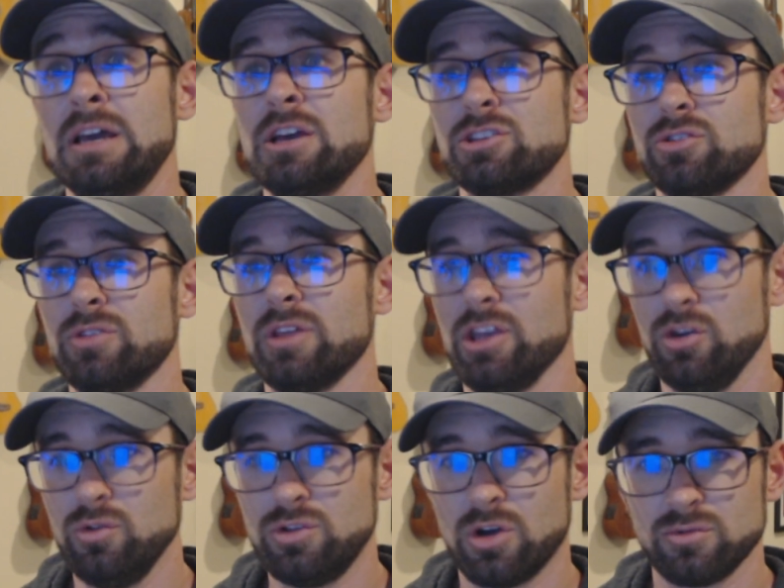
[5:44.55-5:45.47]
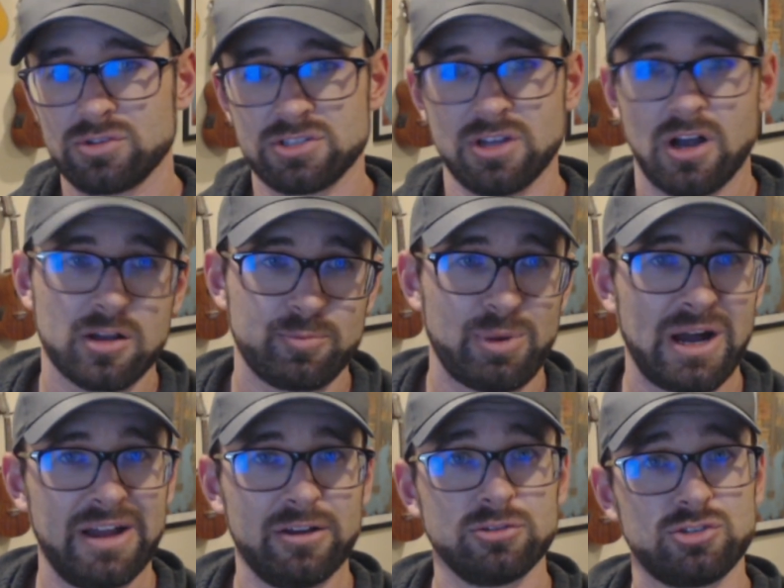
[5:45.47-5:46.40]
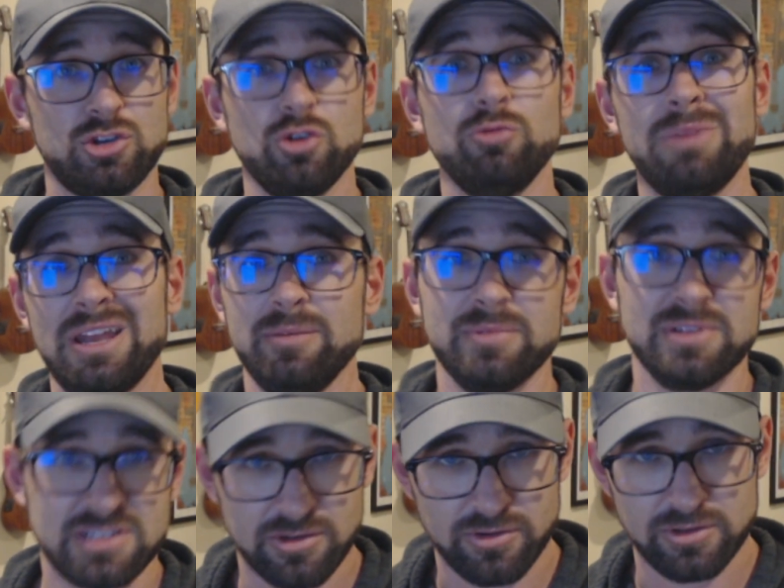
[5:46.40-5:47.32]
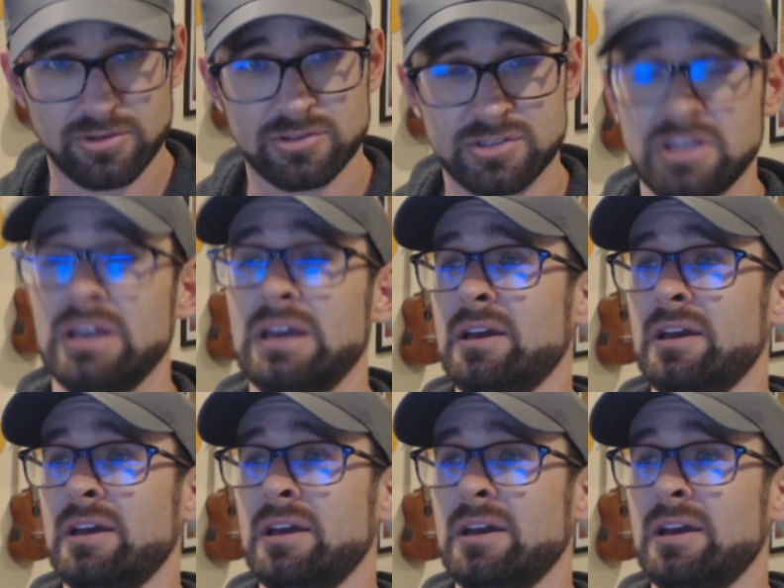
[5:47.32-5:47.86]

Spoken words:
so that you don't stockpile too many materials.